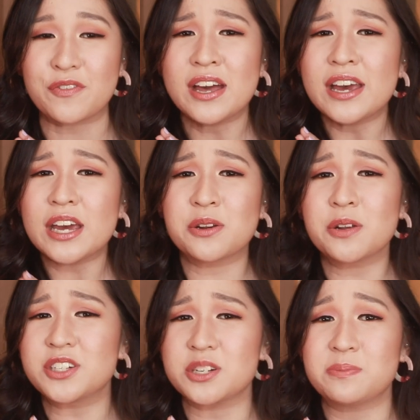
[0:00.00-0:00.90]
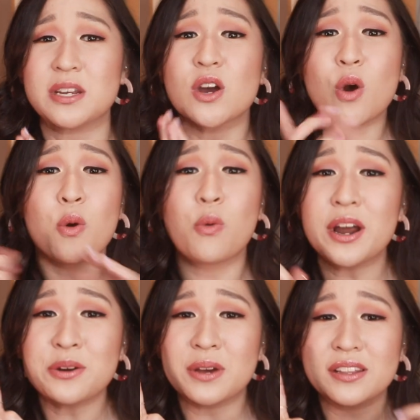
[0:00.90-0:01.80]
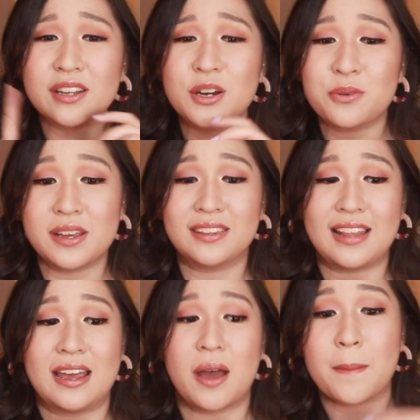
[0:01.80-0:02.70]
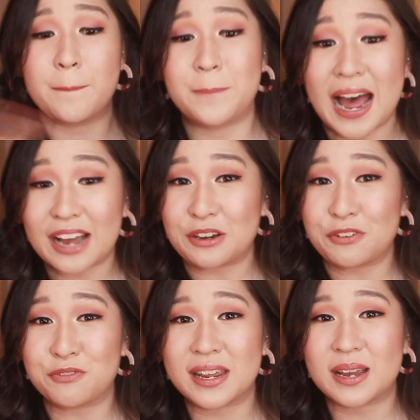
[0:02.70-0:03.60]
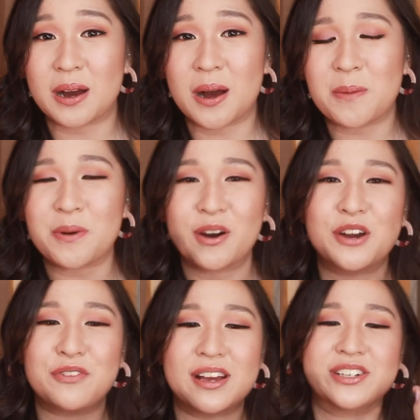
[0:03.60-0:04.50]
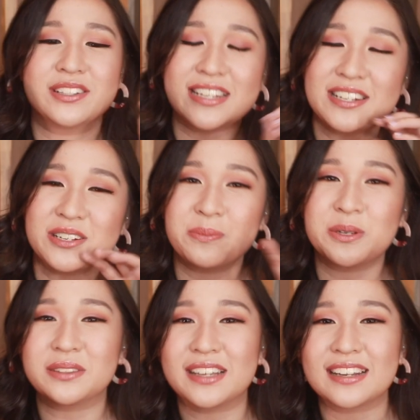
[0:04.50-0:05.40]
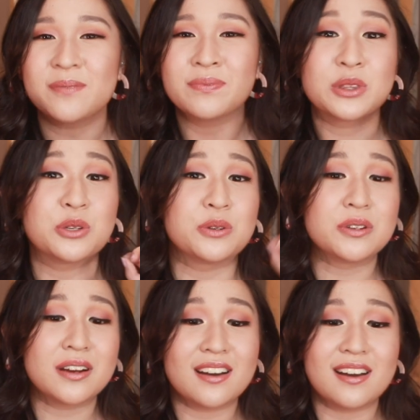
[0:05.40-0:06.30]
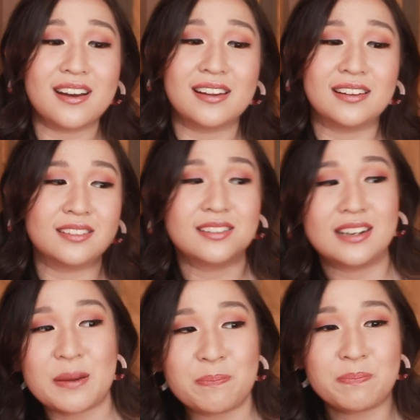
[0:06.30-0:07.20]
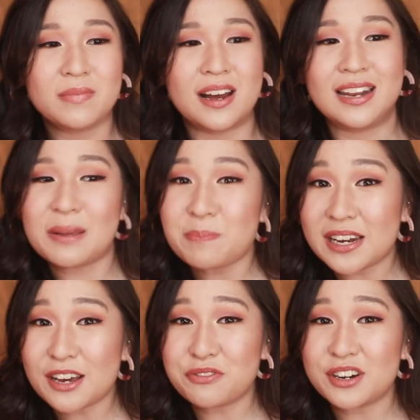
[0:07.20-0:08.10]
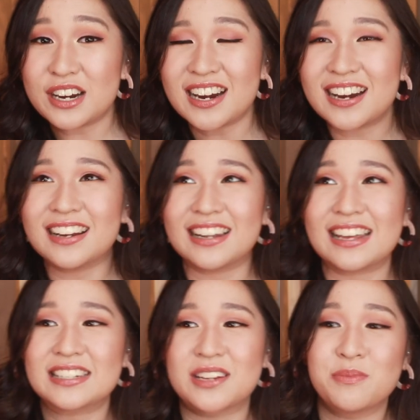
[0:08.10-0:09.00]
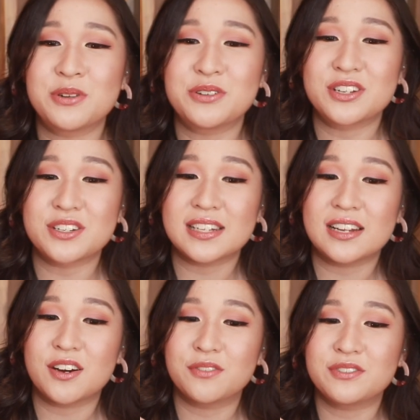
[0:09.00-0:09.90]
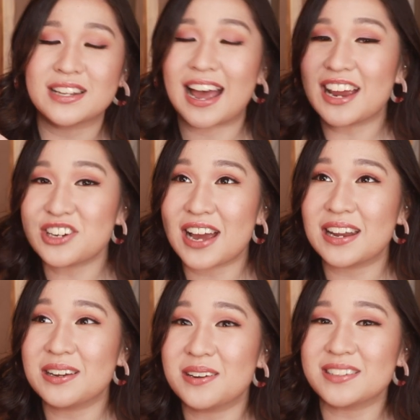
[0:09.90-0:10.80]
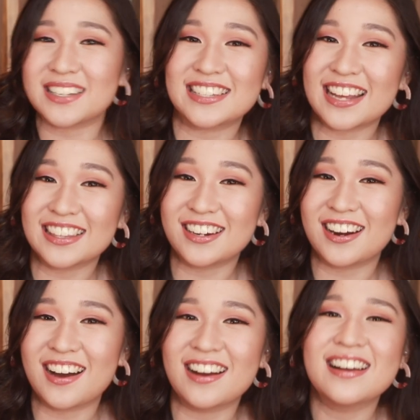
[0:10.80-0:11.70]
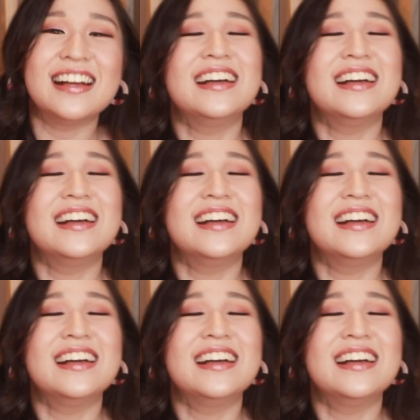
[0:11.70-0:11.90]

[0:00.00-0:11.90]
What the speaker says: if it'll just be one winner with like a bag of makeup, or if I should distribute it to a lippie lover, like someone who just loves eyeshadows, etc.